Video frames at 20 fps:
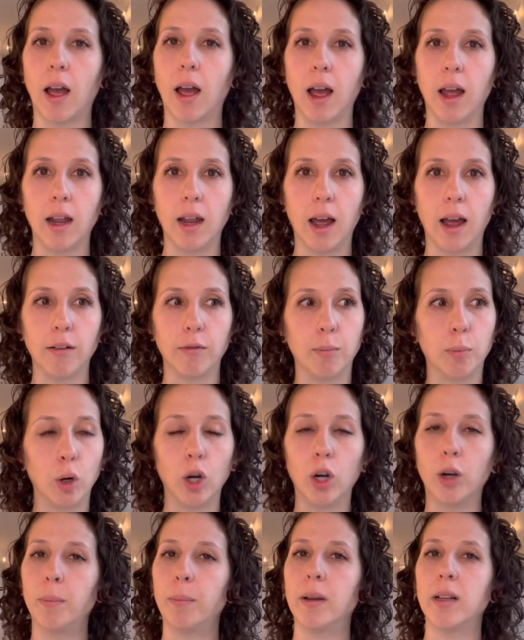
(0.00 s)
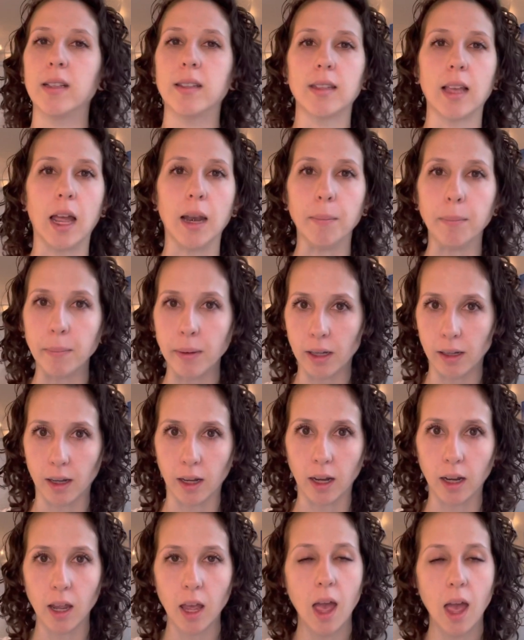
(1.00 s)
I have purpose and
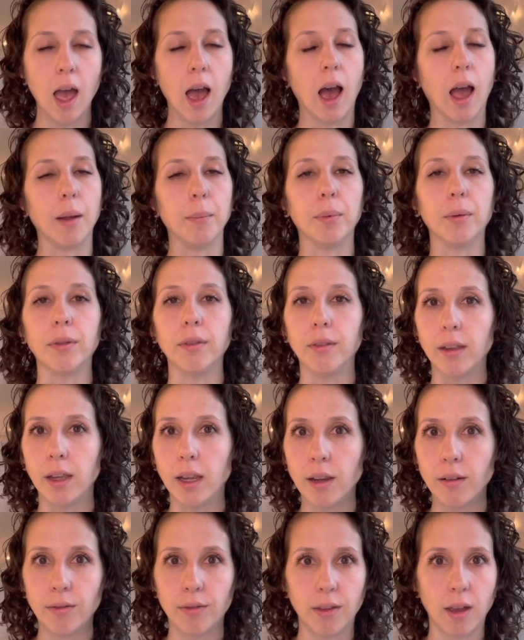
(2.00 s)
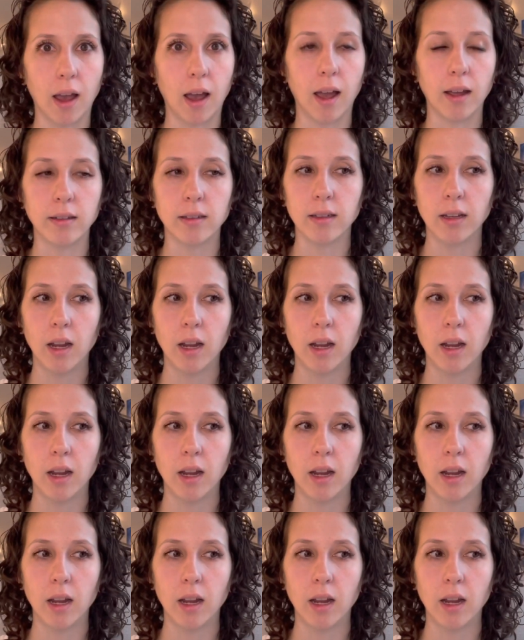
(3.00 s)
meaning. I believe that